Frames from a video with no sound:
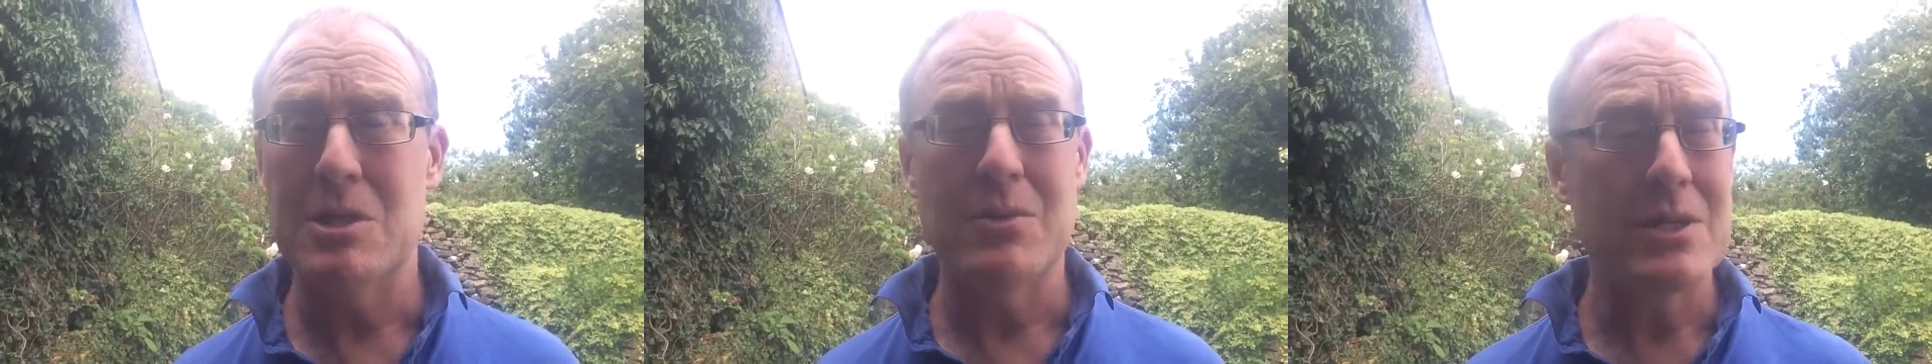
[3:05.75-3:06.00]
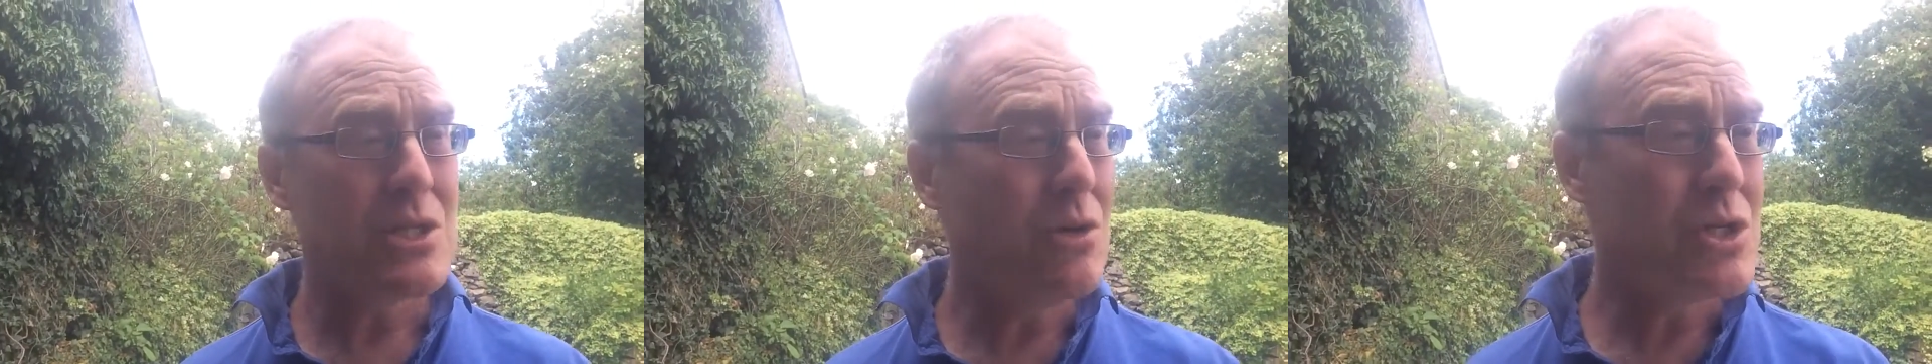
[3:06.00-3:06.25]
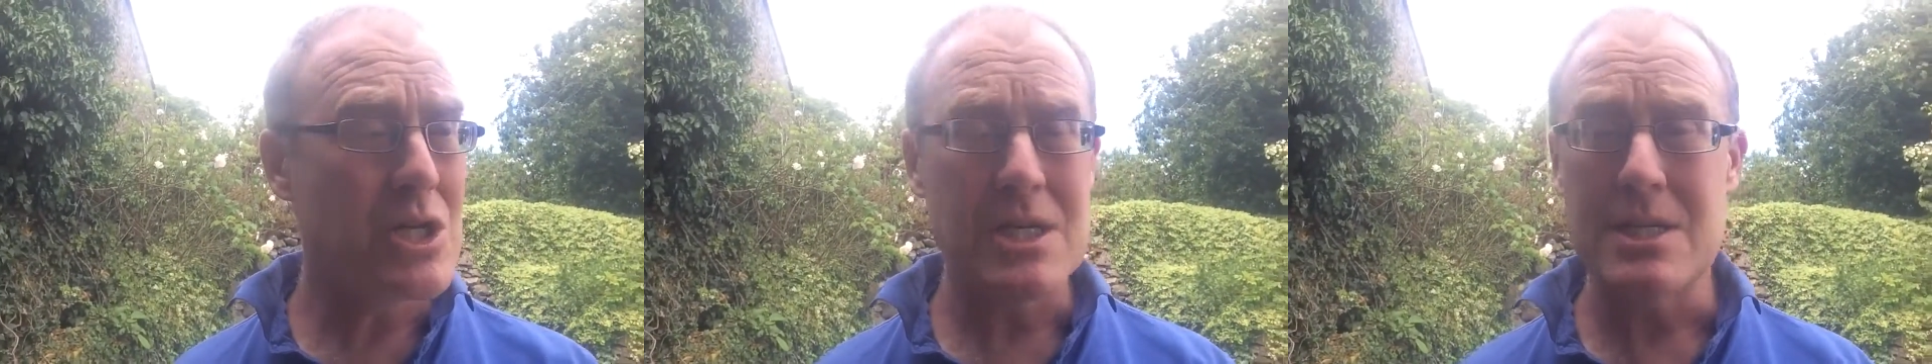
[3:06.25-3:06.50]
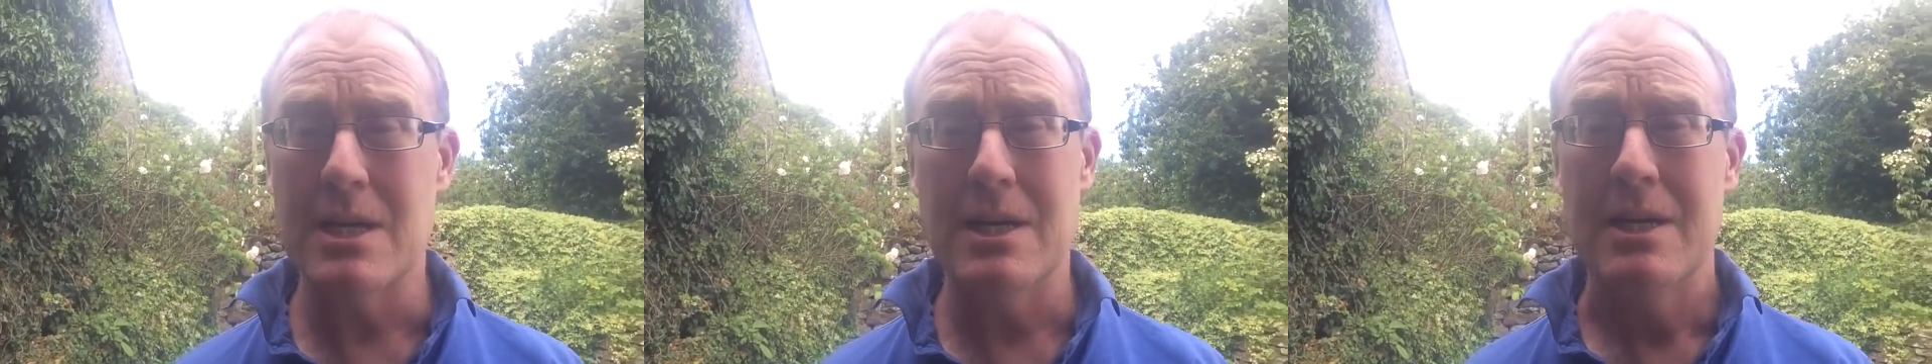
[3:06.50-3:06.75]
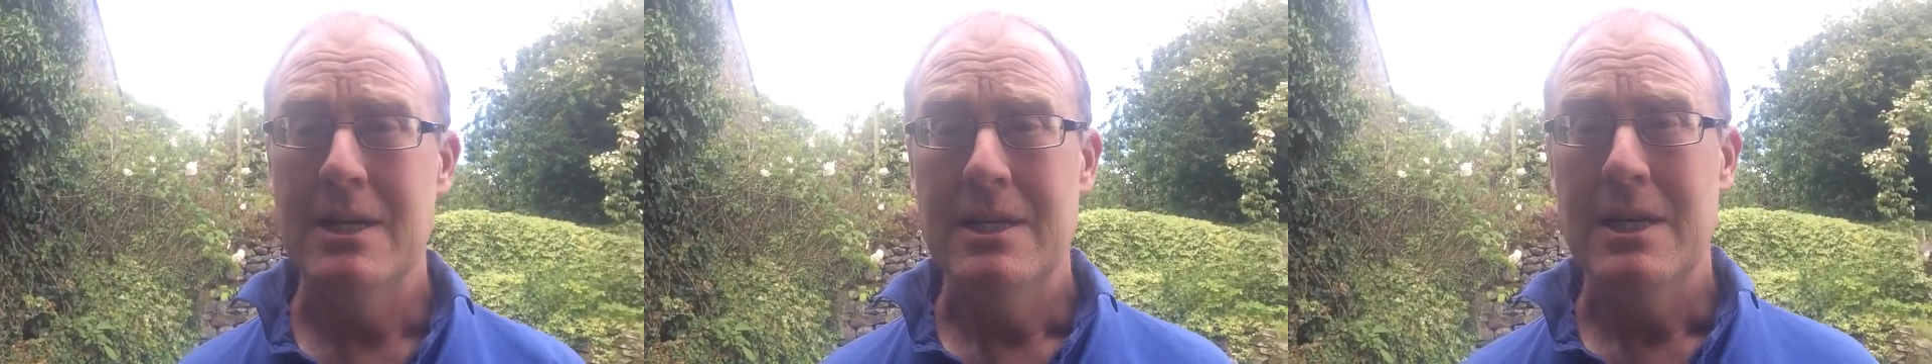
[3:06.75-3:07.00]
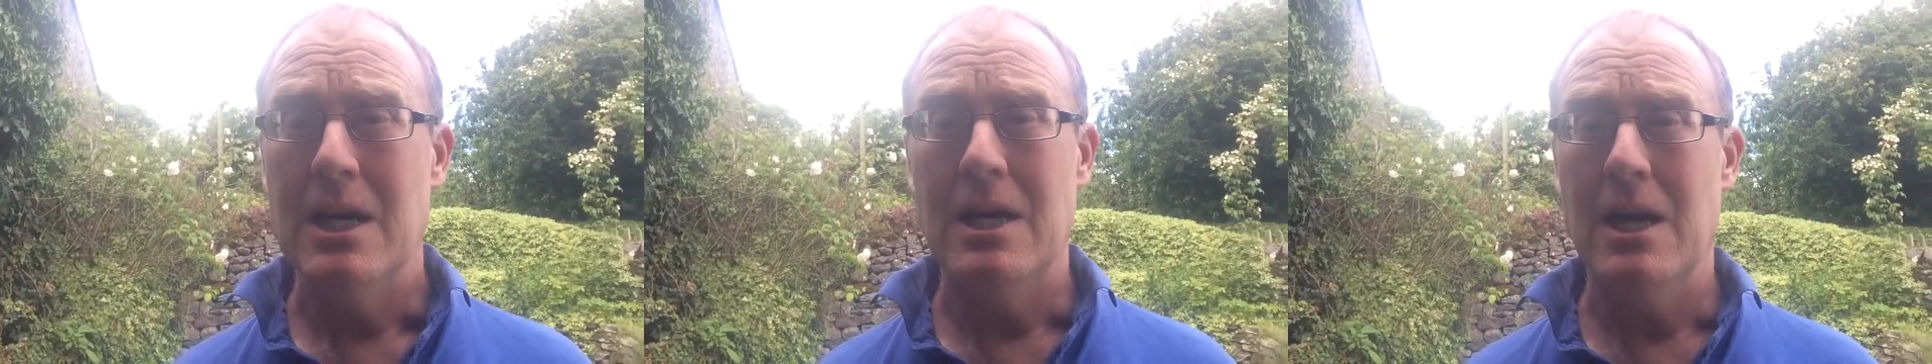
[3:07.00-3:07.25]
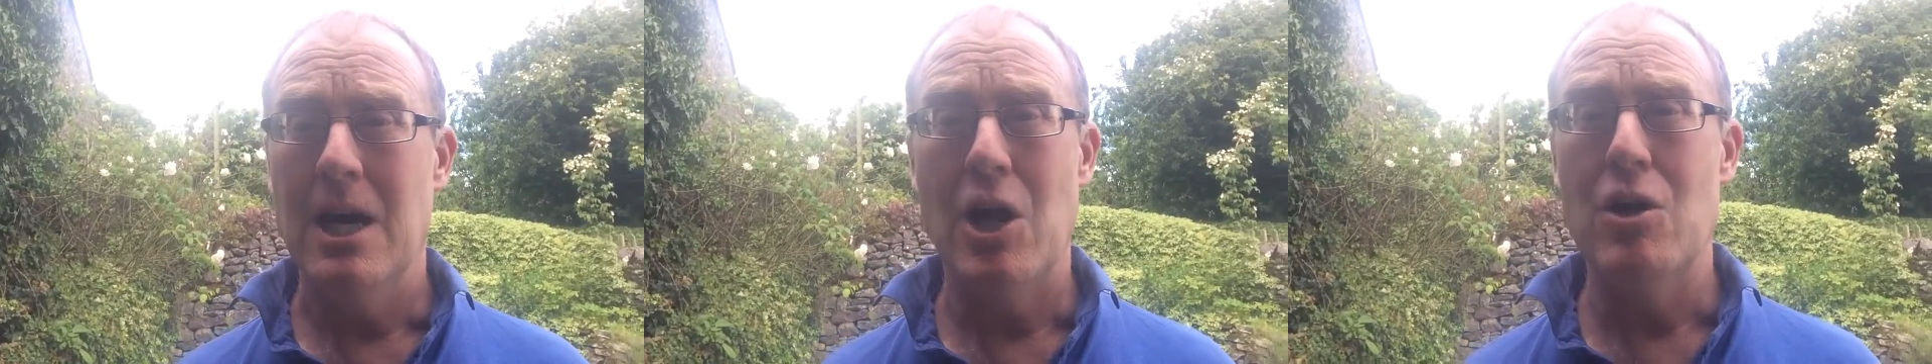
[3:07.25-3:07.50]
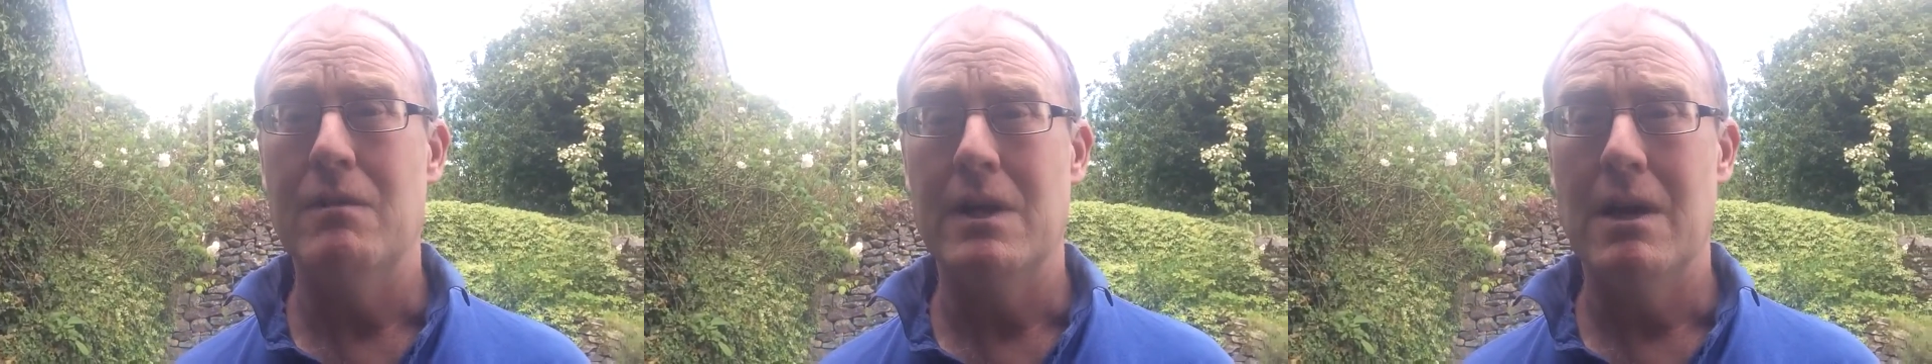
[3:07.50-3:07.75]
So it's not just an
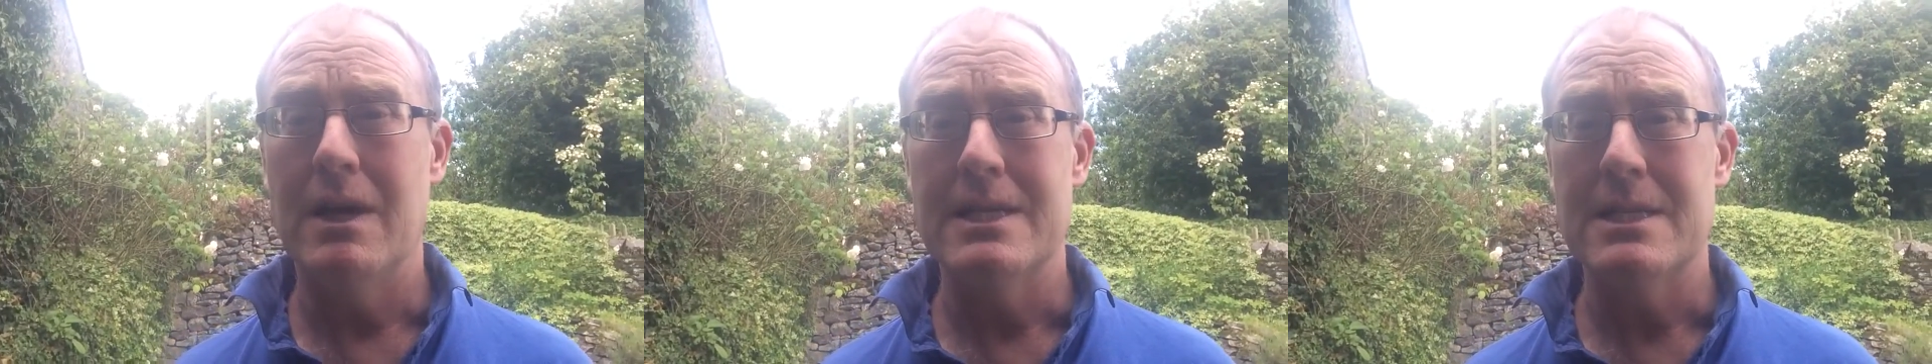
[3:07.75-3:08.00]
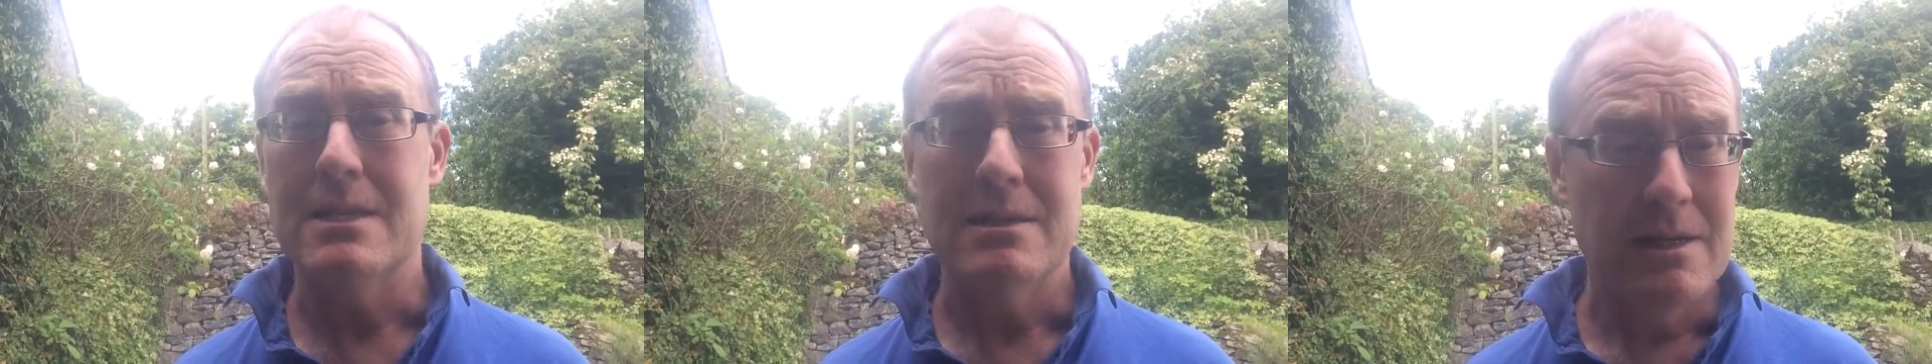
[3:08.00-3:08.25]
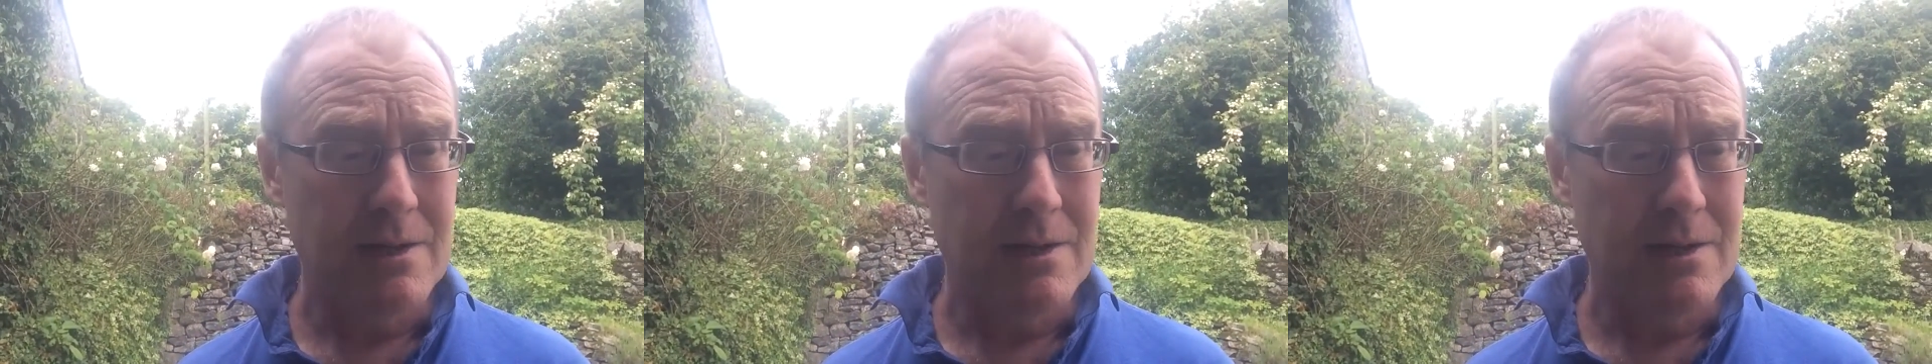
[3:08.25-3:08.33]
overnight,